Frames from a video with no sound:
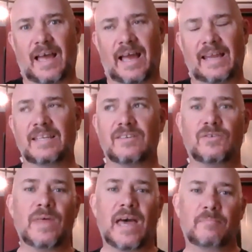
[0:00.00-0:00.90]
I didn't
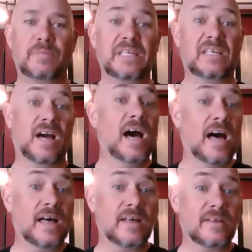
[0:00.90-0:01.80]
do that
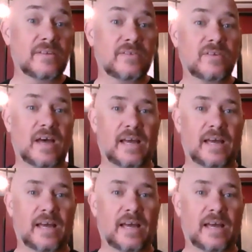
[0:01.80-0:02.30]
because